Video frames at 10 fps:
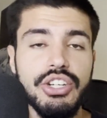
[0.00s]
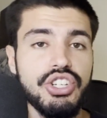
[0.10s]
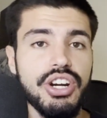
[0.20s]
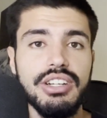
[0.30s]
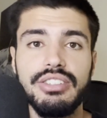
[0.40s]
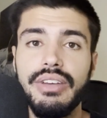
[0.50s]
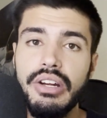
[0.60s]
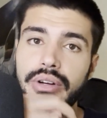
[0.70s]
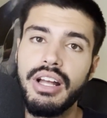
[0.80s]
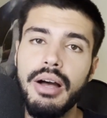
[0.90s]
share this video,
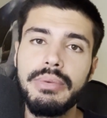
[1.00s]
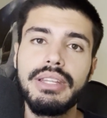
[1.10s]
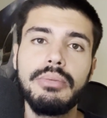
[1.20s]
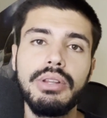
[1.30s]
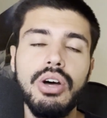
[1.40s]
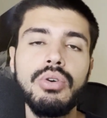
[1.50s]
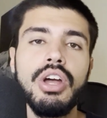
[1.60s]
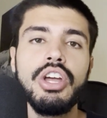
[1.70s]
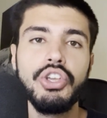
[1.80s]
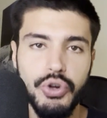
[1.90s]
and comment down below
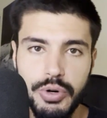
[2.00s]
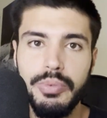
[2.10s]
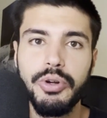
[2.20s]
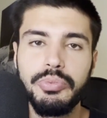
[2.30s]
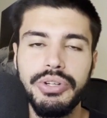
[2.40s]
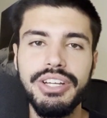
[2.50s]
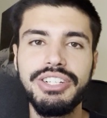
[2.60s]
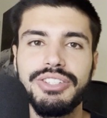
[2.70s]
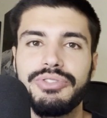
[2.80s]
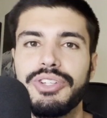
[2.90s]
your bold
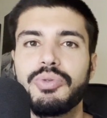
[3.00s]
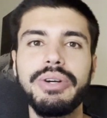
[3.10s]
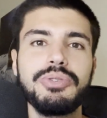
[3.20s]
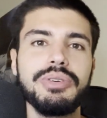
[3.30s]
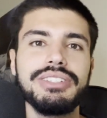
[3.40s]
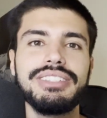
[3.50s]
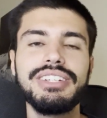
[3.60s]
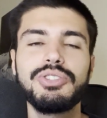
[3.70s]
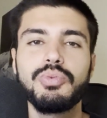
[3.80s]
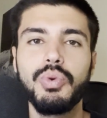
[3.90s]
predictions for the
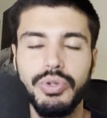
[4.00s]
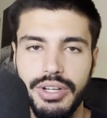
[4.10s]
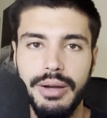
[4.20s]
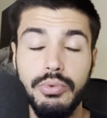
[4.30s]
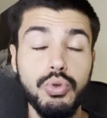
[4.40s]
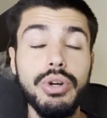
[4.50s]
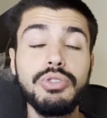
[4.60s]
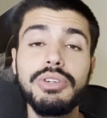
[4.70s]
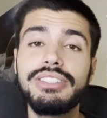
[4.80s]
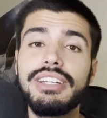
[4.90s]
2026 World Cup,
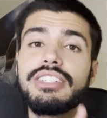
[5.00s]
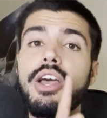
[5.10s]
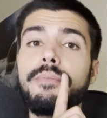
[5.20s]
2026